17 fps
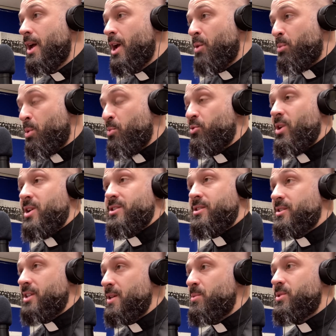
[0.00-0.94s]
Pope
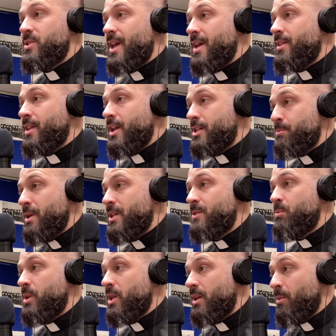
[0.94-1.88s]
Francis keeps saying that it's meant to
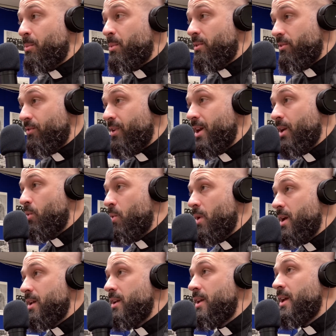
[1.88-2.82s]
be in a prophetic
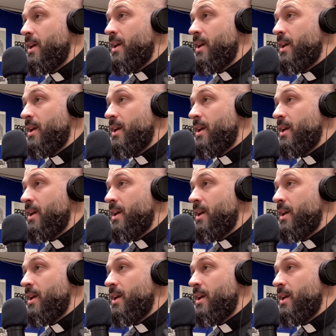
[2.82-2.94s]
way,